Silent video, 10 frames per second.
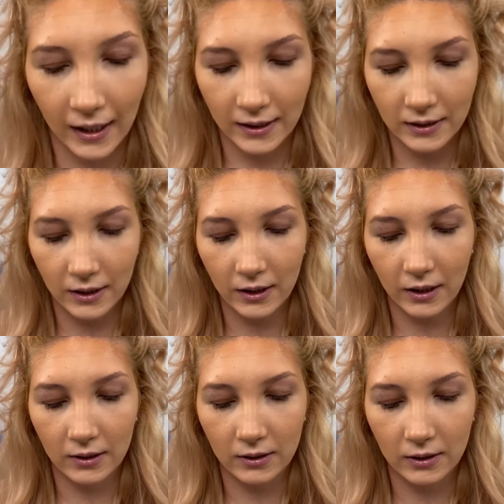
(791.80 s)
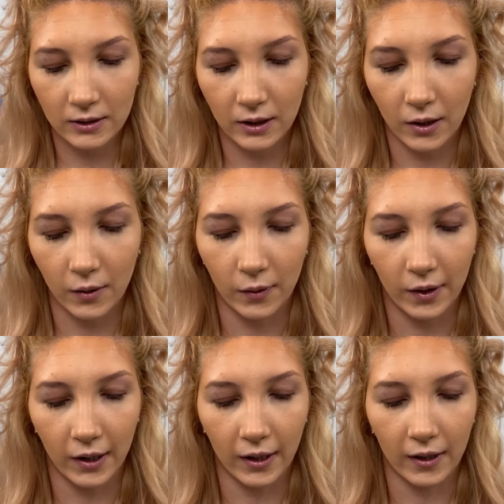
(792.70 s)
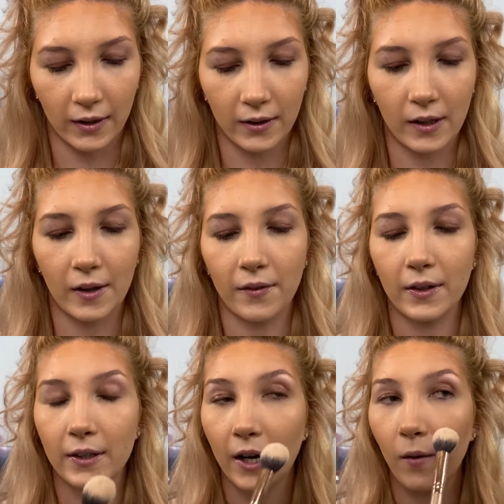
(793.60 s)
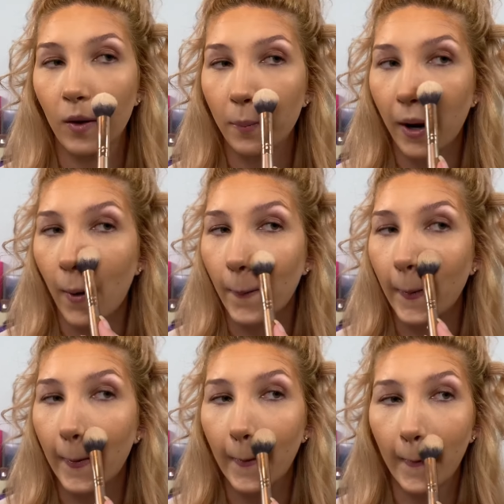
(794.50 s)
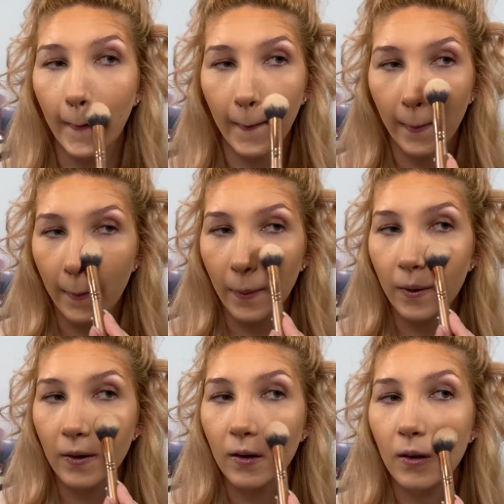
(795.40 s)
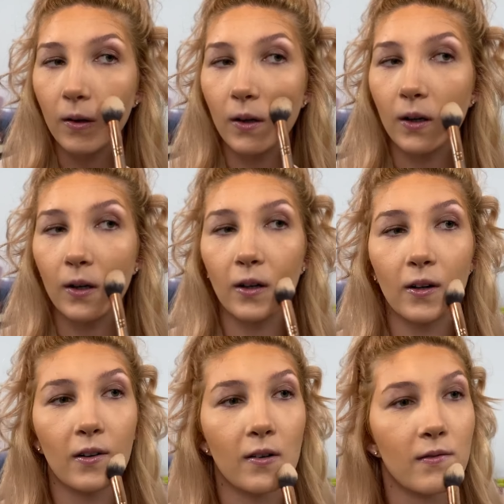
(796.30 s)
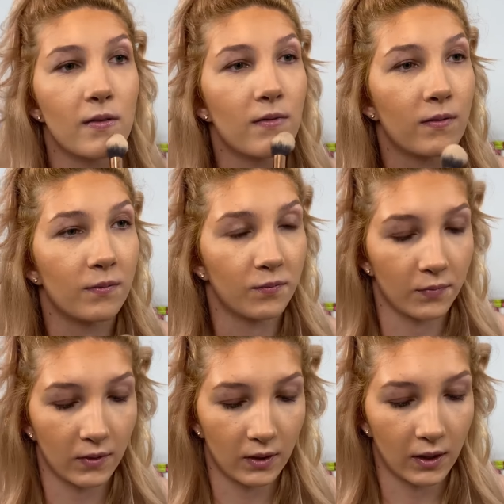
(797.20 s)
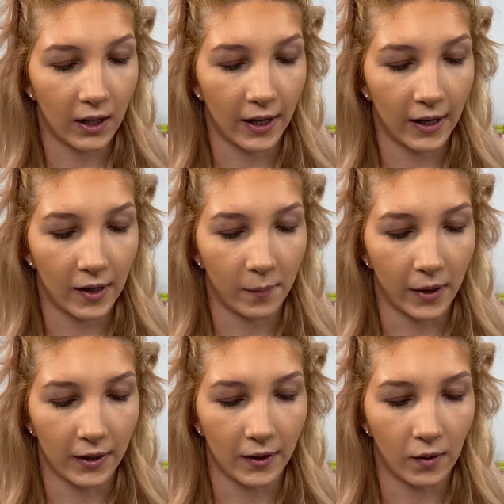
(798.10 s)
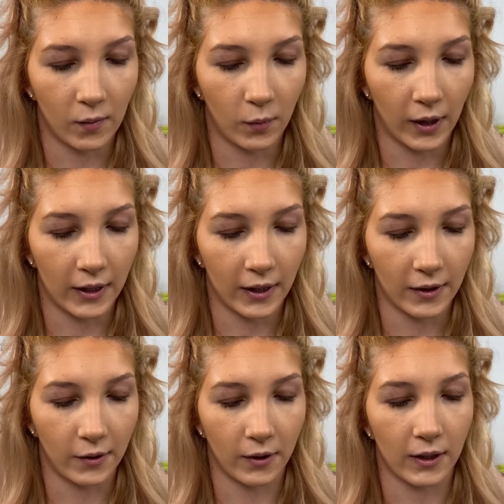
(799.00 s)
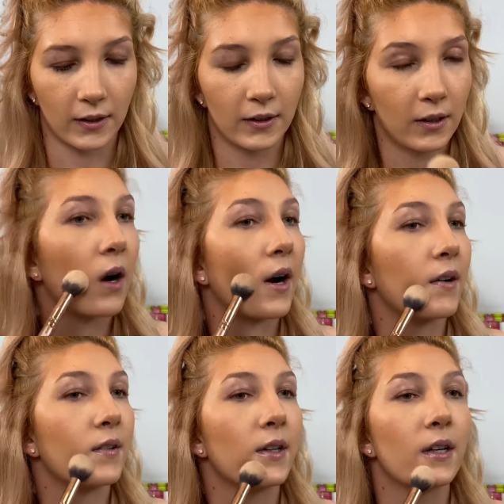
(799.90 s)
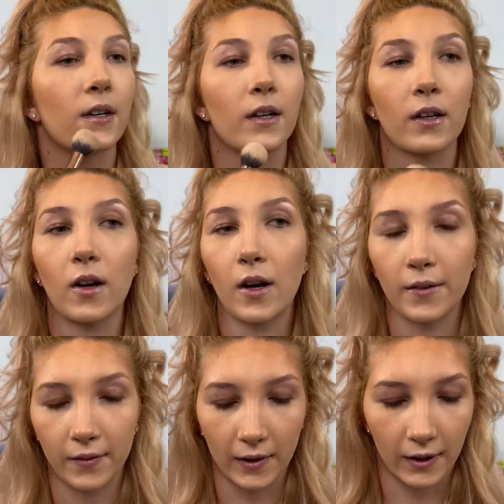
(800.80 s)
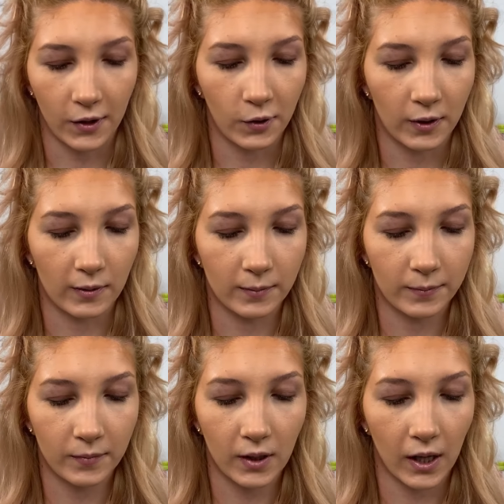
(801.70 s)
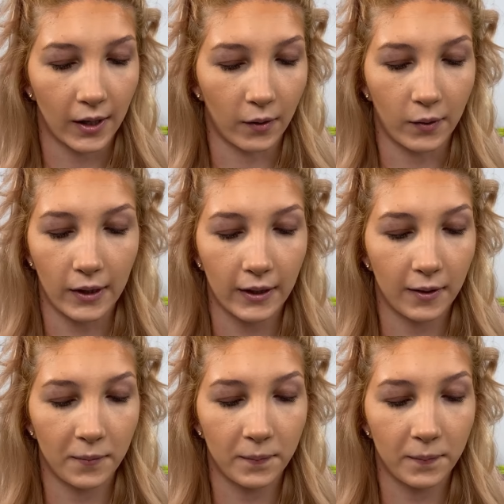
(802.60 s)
still looks so good, even set with powder. Oh, I hate myself. Why did I do this? I don't need a Guerlain foundation. I don't need it.